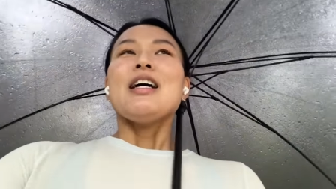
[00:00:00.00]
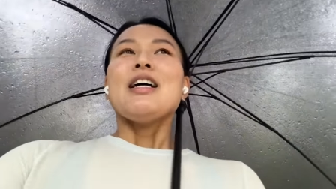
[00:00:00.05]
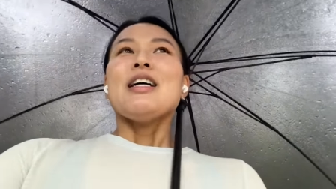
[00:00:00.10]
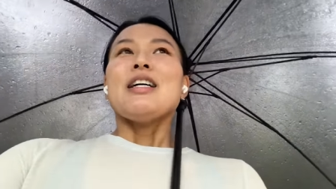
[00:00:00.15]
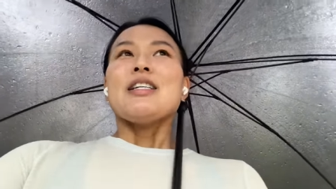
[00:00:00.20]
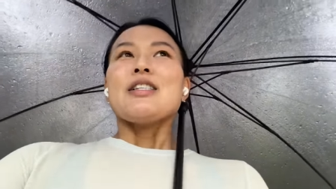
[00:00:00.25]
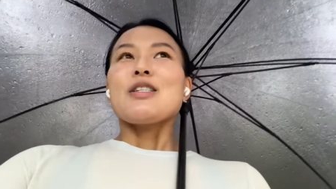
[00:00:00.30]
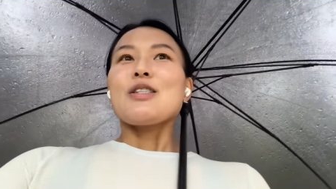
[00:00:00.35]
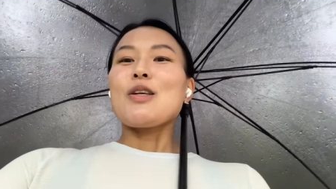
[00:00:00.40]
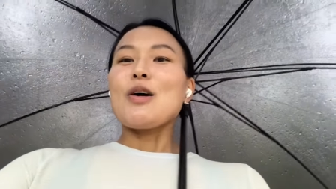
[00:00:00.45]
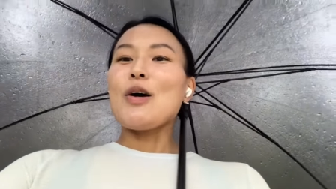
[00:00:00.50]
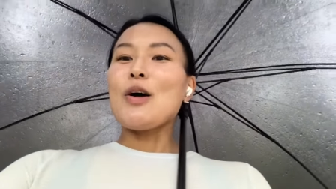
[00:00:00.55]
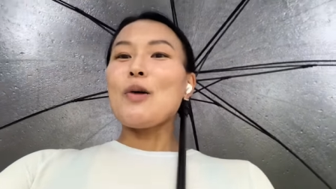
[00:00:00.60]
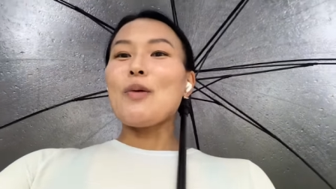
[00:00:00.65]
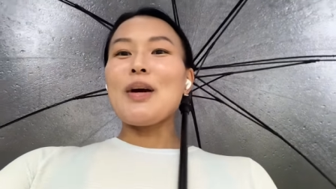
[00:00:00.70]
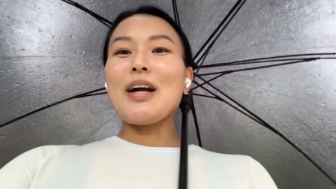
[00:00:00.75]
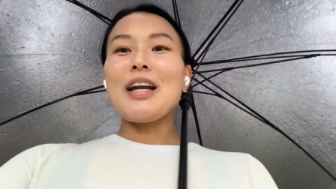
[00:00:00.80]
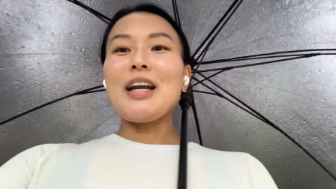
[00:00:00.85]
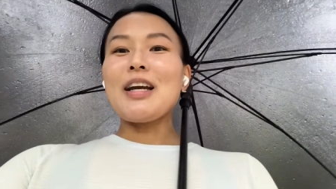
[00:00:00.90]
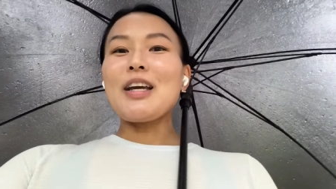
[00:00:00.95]
So we're
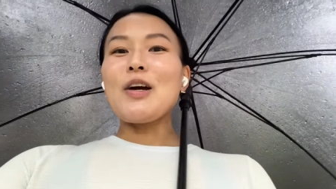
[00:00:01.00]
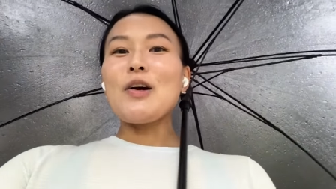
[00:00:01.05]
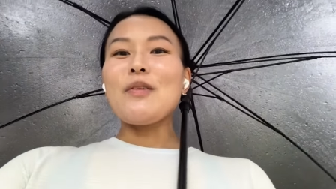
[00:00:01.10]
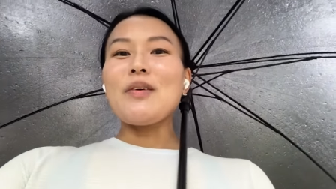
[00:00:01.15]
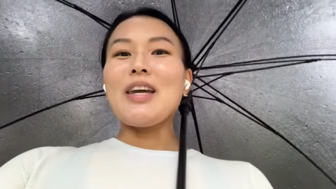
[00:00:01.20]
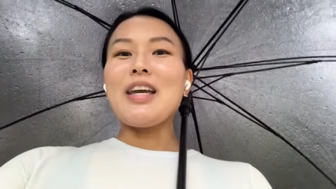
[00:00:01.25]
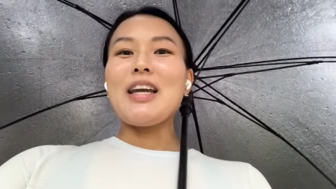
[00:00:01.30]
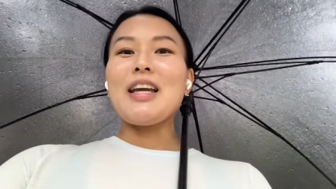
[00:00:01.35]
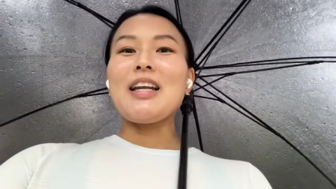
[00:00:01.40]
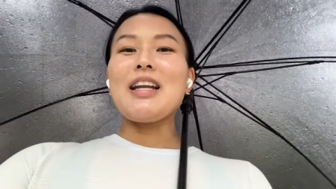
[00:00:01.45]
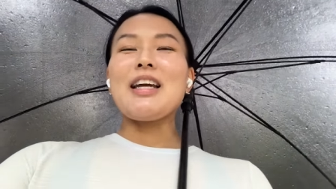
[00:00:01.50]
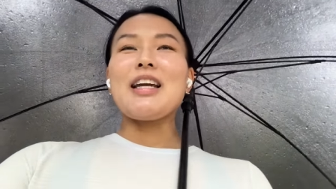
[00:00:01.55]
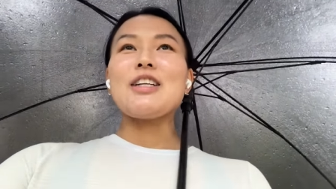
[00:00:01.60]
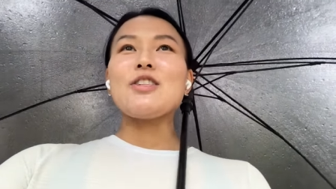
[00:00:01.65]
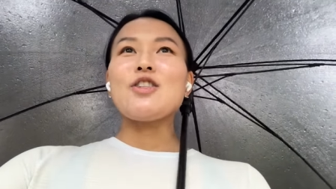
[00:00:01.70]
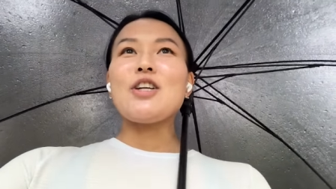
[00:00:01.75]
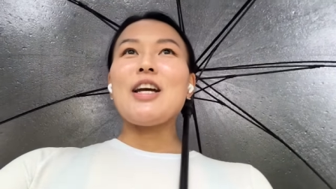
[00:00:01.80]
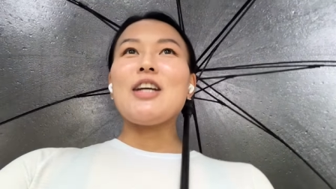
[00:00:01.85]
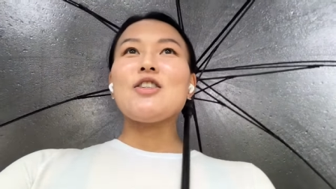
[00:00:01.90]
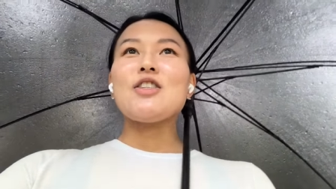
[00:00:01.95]
gonna go in,
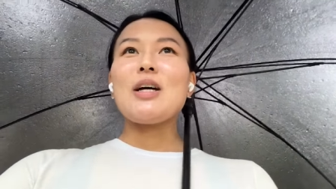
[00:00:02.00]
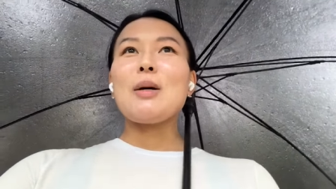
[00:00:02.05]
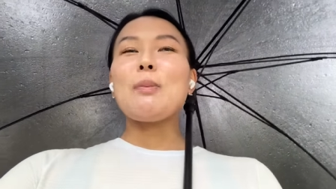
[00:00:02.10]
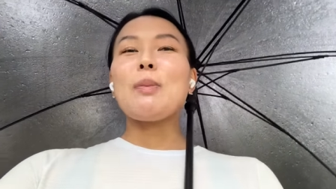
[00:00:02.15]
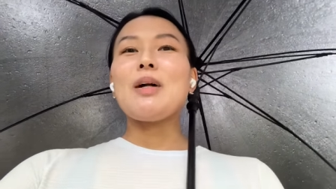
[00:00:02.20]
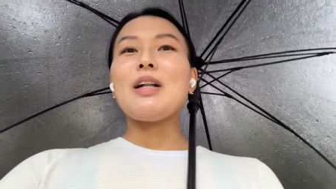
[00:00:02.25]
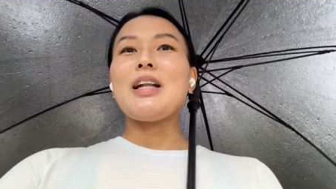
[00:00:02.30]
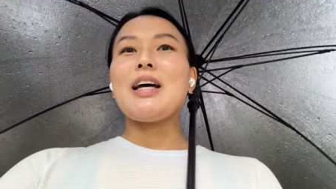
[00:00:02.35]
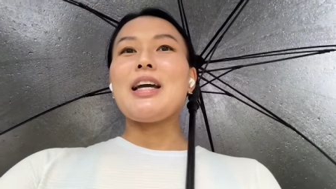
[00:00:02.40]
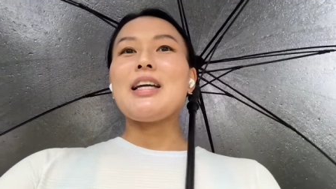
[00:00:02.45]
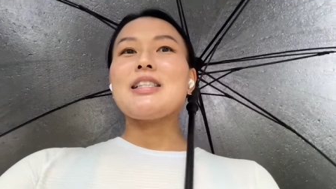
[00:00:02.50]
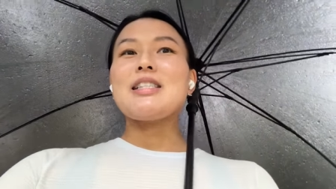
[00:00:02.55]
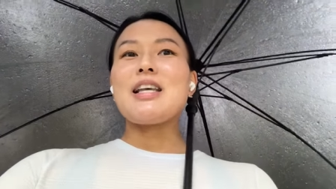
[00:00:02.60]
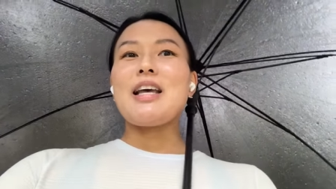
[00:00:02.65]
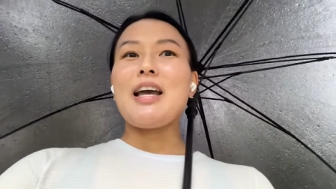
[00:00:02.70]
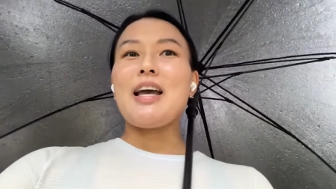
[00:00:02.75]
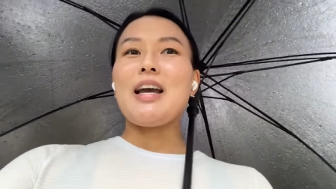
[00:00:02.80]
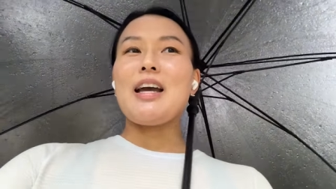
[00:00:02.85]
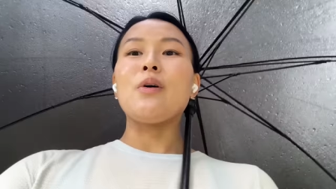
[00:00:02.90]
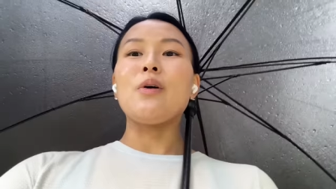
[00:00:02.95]
exchange our plates
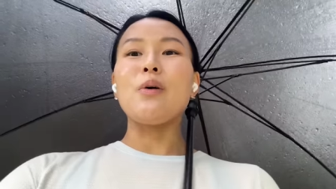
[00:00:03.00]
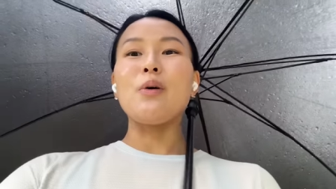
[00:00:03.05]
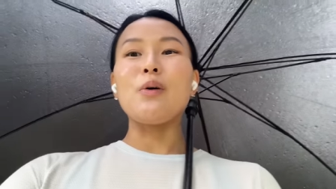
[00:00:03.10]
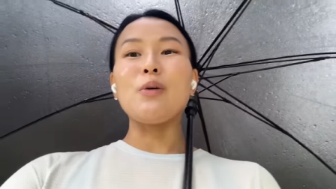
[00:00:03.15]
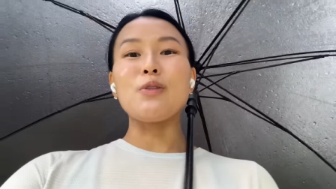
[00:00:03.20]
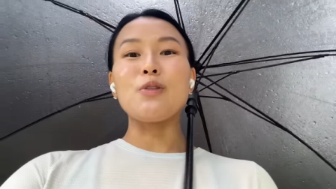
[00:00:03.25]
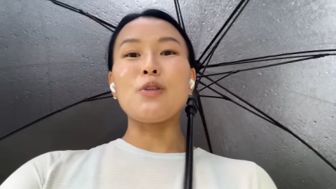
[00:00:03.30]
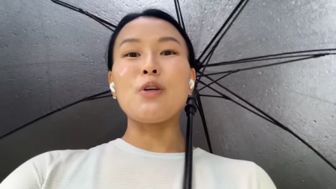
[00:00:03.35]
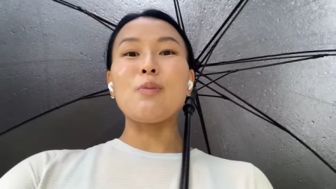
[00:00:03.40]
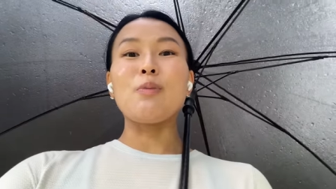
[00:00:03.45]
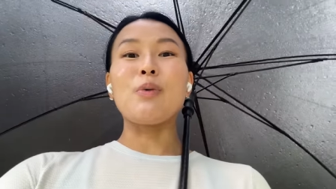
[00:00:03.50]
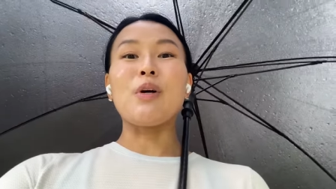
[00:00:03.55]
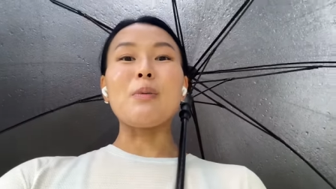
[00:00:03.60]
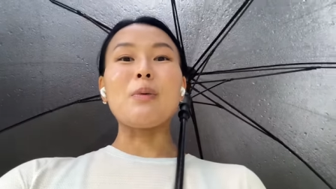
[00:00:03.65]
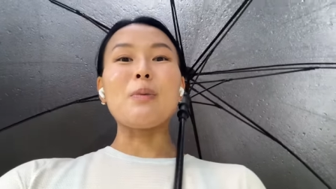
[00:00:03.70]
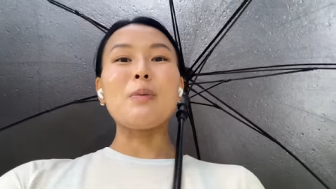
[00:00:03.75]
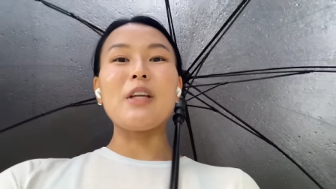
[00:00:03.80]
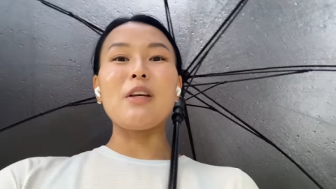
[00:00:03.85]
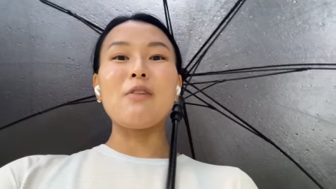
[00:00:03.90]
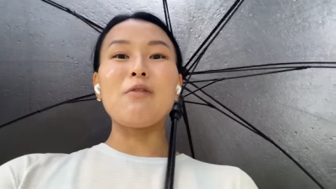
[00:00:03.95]
and also
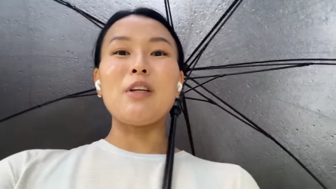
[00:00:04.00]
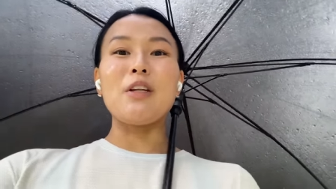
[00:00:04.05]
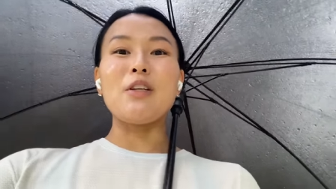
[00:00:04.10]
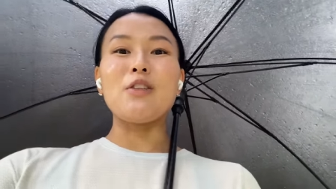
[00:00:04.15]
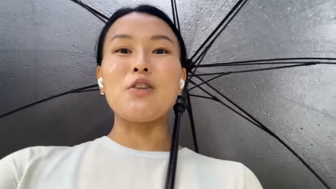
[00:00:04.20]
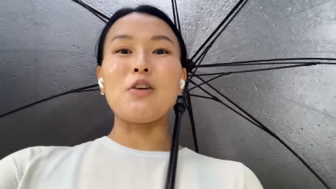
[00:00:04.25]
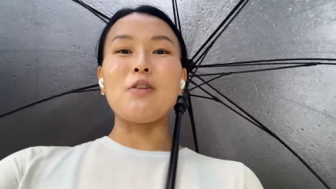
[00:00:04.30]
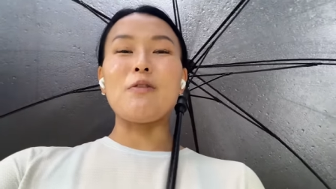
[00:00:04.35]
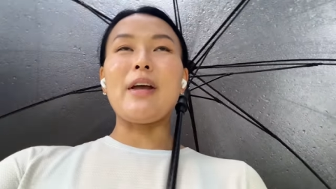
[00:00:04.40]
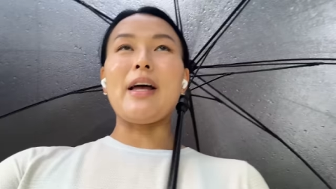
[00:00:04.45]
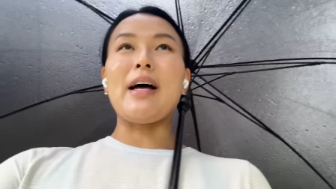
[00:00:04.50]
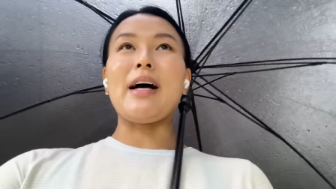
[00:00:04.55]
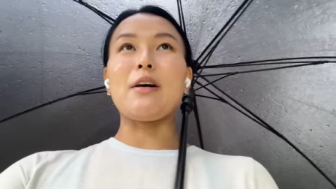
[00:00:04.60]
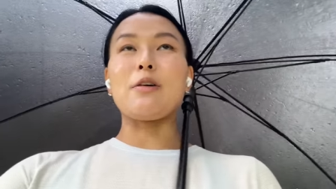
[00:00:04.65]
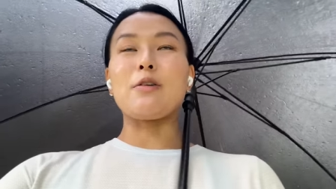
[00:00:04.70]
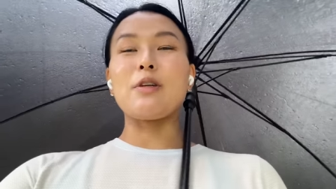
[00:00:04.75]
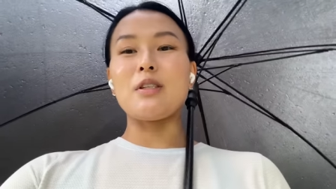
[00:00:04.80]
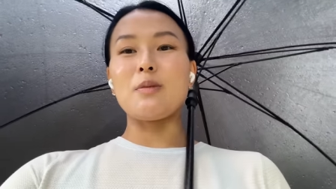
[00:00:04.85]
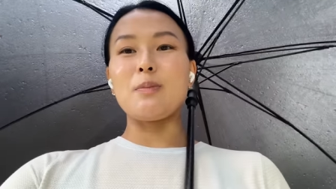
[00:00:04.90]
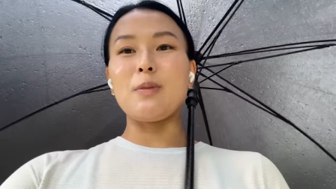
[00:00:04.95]
probably finish off our
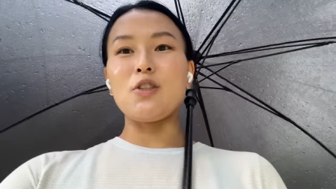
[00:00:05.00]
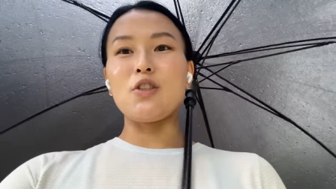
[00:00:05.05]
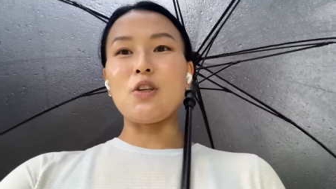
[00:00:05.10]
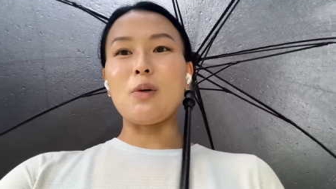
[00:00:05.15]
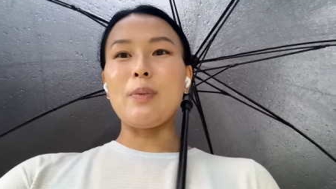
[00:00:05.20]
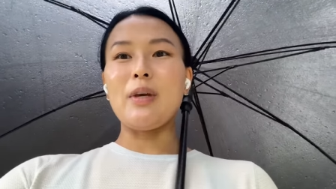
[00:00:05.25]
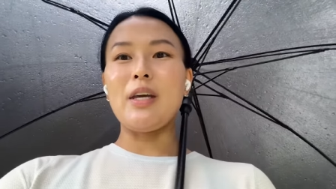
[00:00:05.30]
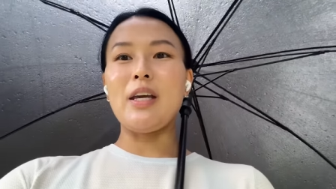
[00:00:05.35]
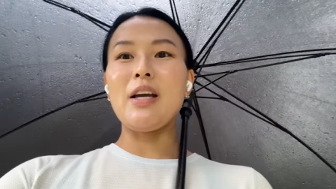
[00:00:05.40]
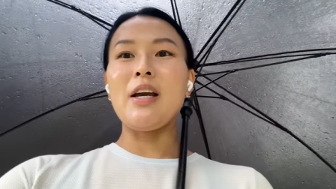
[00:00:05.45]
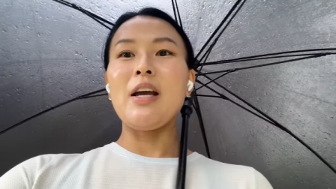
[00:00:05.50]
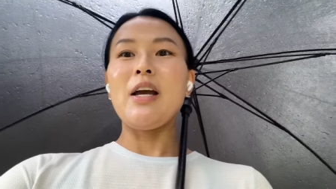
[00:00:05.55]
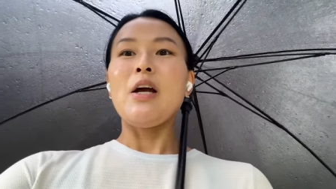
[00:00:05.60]
Christmas shopping.